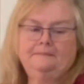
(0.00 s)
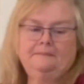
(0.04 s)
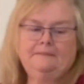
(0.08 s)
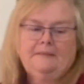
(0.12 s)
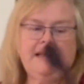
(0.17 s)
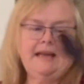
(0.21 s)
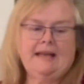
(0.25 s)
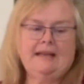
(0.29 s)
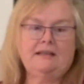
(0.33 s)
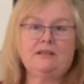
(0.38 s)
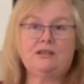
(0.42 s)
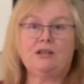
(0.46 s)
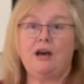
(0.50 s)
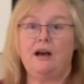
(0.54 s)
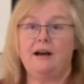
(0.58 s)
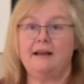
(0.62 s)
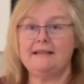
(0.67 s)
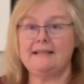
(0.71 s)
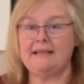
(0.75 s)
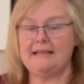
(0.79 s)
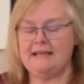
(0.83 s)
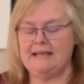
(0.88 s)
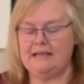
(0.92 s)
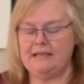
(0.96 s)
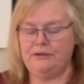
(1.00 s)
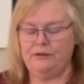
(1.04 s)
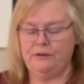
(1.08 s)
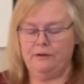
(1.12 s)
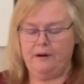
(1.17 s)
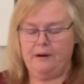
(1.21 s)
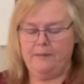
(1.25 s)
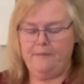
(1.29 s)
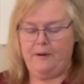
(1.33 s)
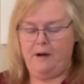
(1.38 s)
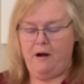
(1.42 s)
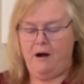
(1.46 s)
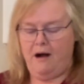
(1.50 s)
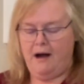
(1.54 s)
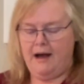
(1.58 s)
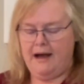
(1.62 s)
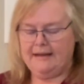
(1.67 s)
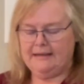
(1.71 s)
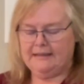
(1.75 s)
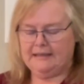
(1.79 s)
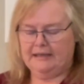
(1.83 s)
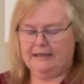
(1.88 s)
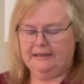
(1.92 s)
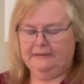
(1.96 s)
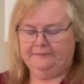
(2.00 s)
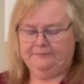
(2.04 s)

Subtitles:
and toss it into our pot.